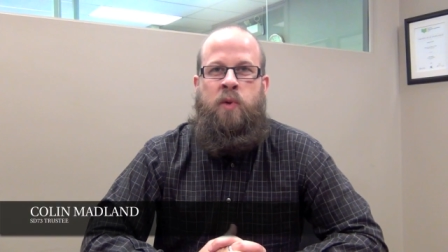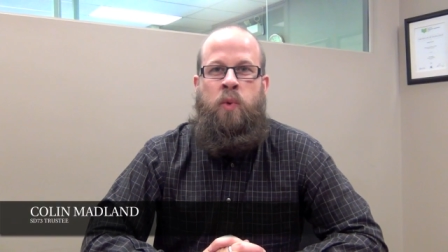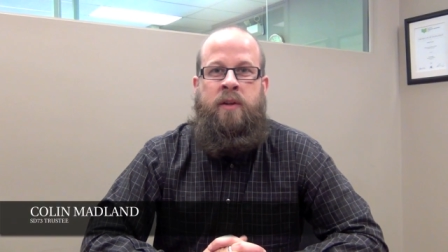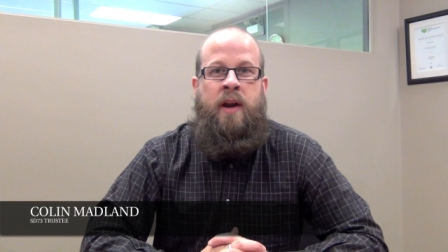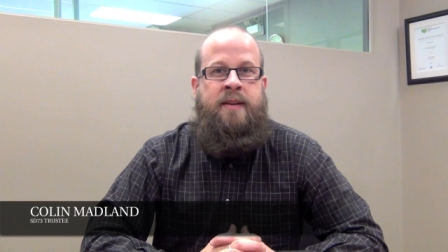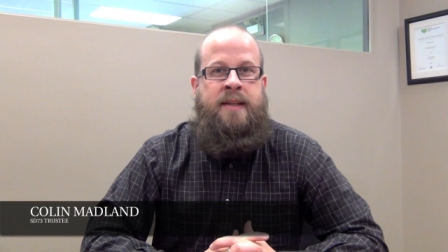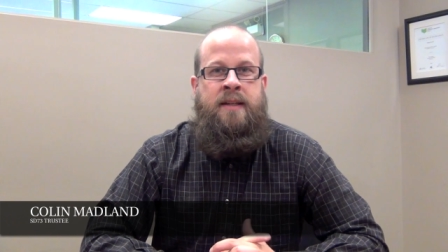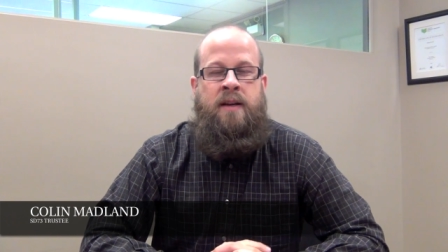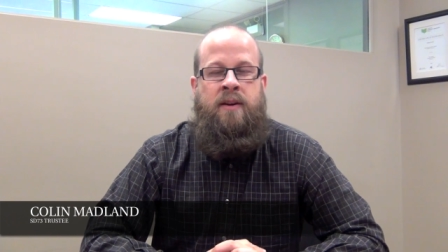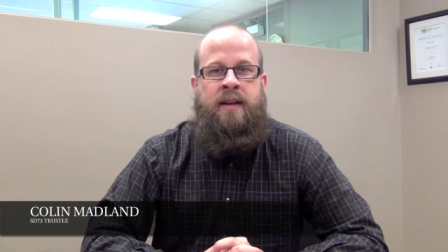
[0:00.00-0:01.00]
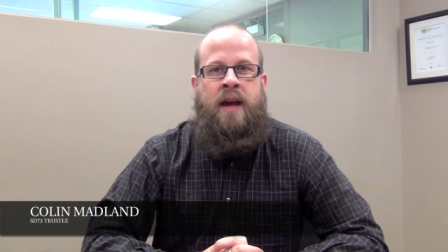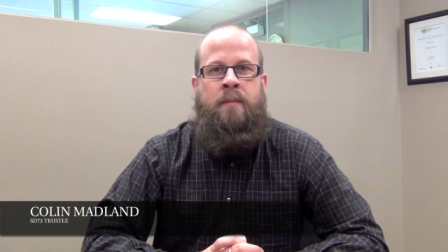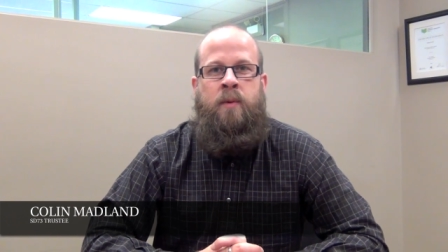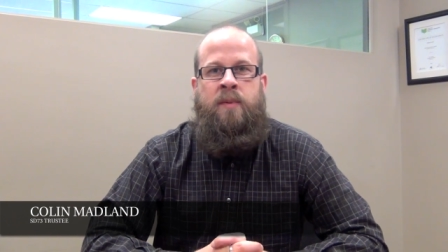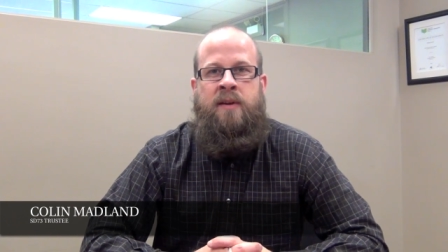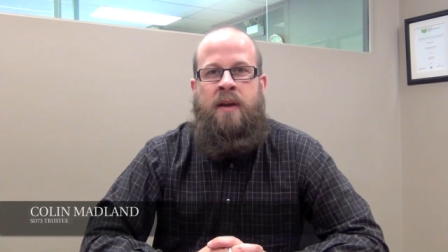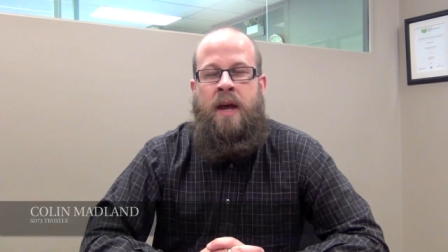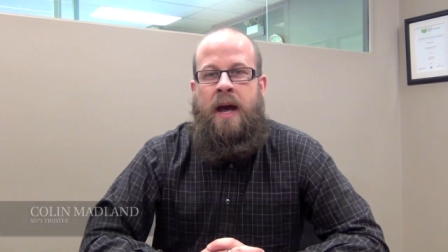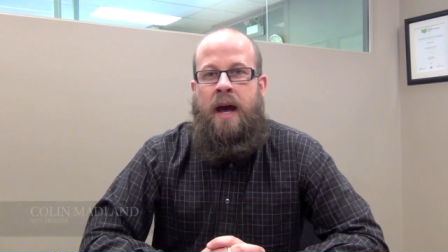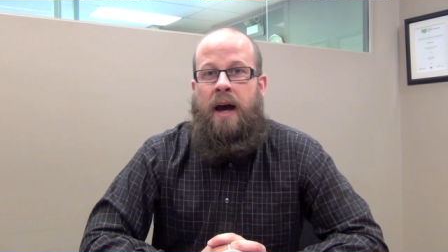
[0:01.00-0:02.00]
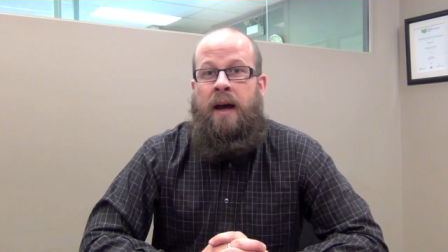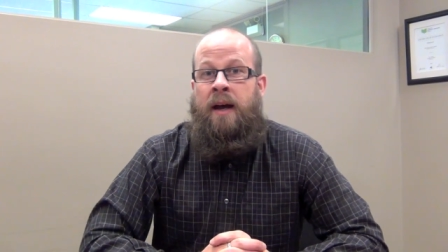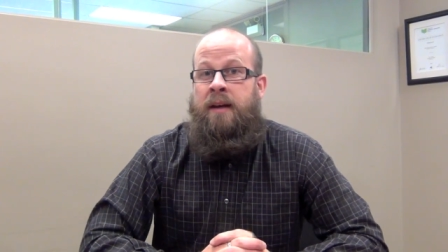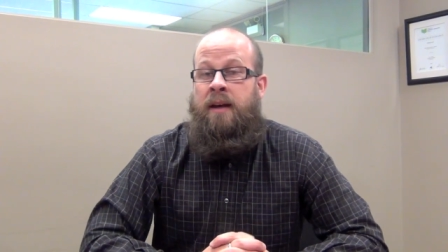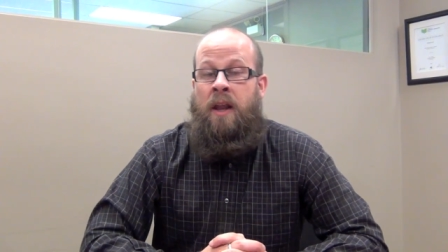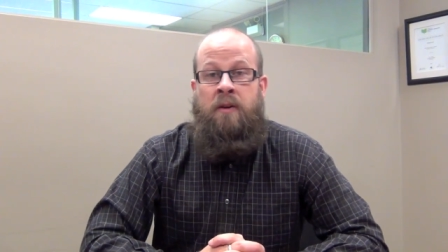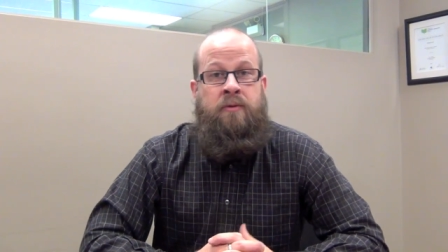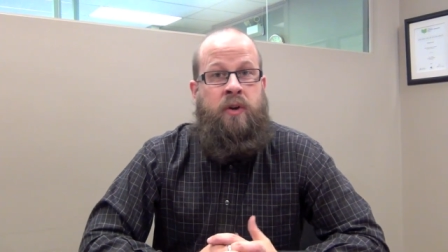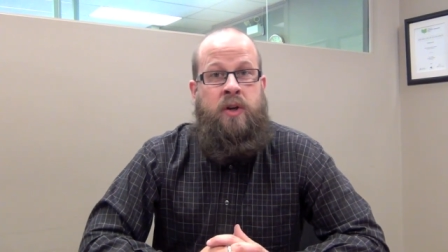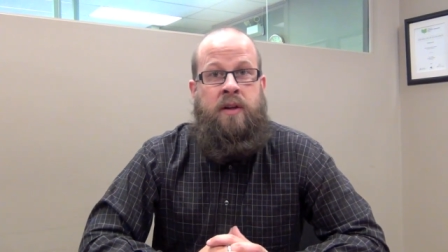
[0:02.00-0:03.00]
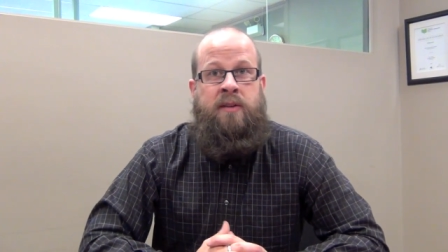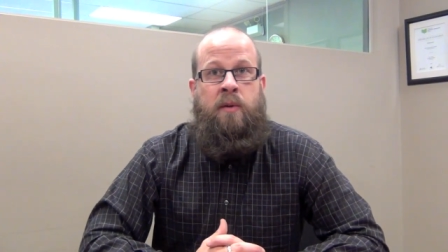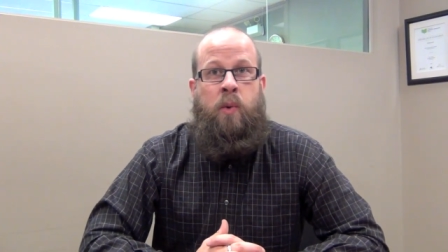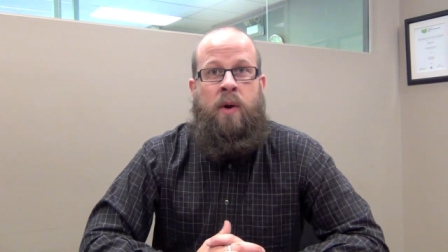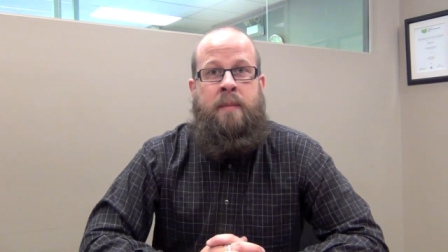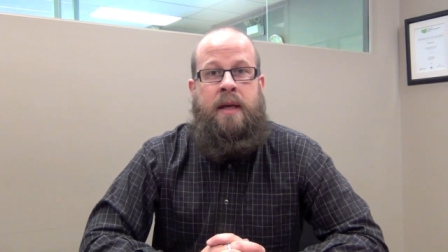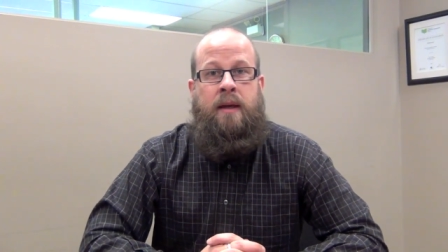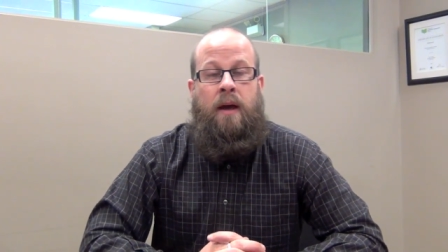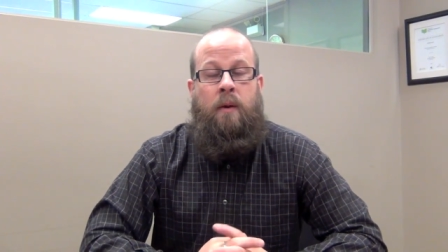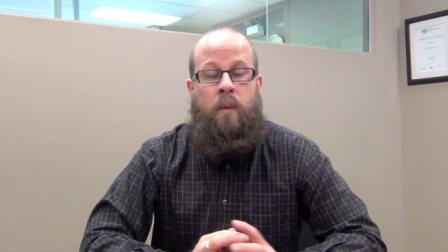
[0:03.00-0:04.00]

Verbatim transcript: school trustee here in Kamloops. I'd love for you to support me.